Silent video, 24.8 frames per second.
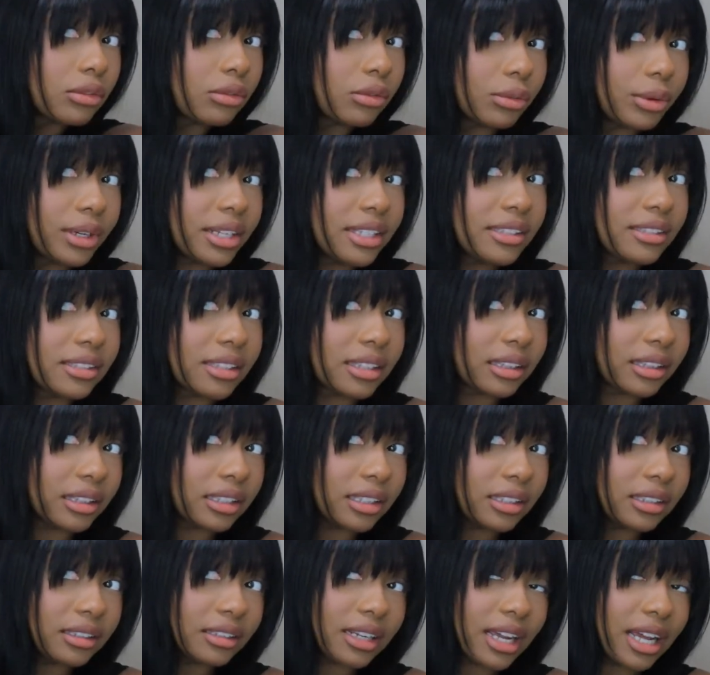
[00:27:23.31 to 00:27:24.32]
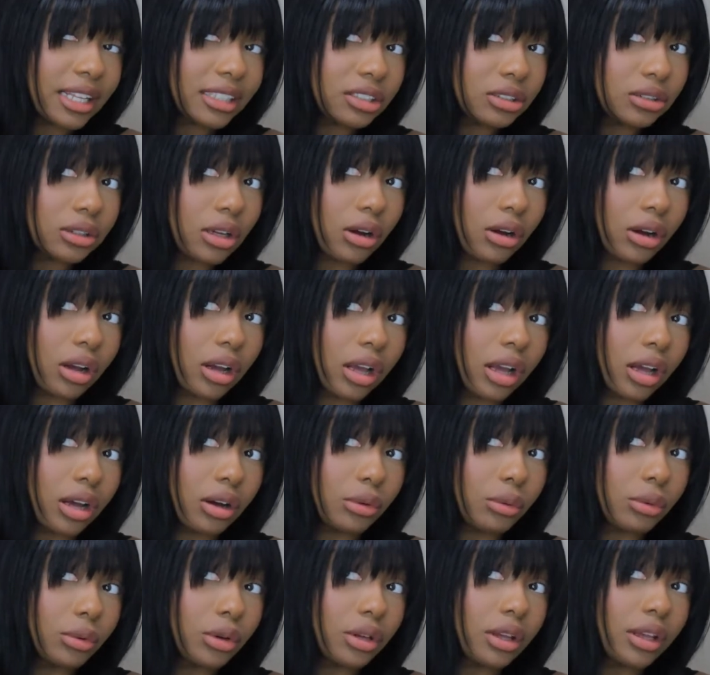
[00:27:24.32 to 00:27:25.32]
recently, not too long
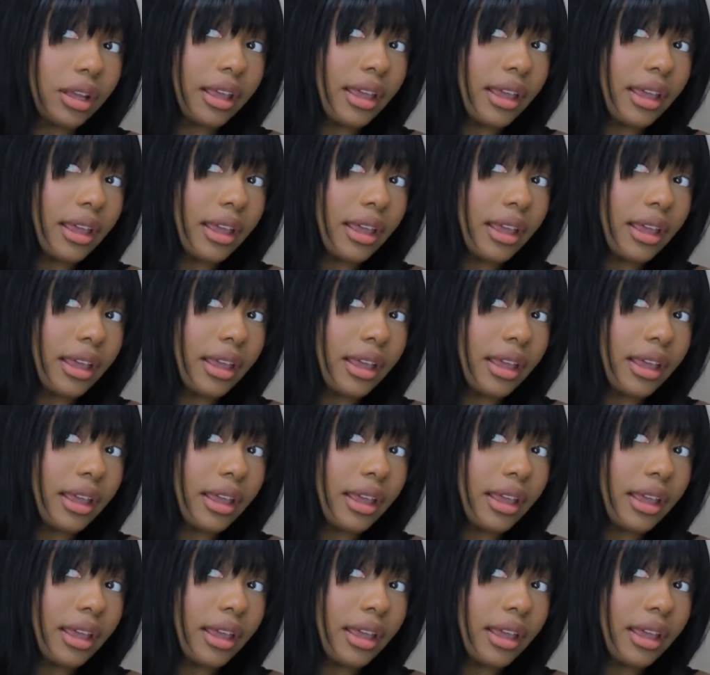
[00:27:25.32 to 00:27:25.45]
ago.